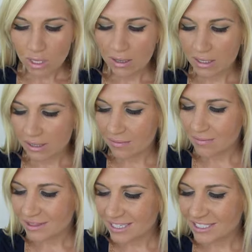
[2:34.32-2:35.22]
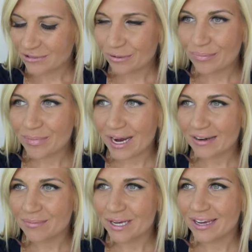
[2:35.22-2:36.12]
And they just
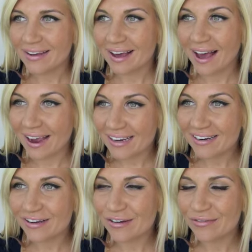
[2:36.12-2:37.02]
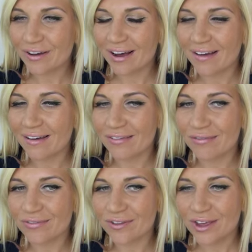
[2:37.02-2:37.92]
remind me kind
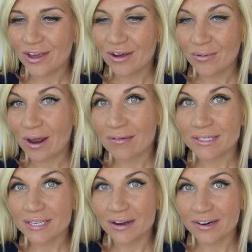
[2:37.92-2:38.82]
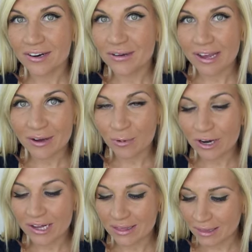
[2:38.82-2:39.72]
of when I was younger, like
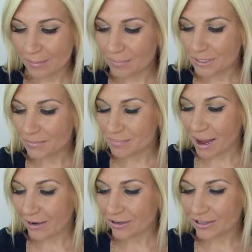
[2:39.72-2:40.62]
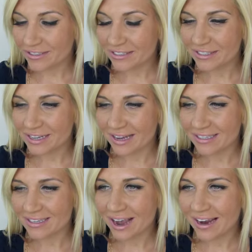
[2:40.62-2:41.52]
wearing lip smackers.
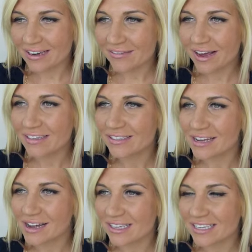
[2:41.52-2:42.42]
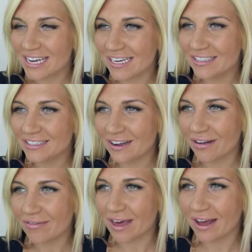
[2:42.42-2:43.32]
It kind of has a hint
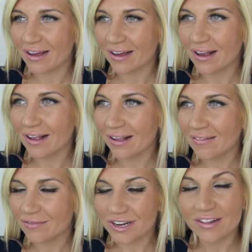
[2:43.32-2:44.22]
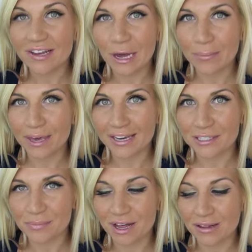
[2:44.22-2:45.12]
of that vanilla cupcake
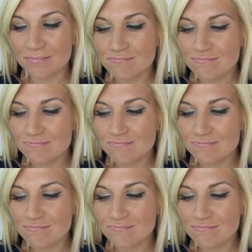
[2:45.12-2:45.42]
smell.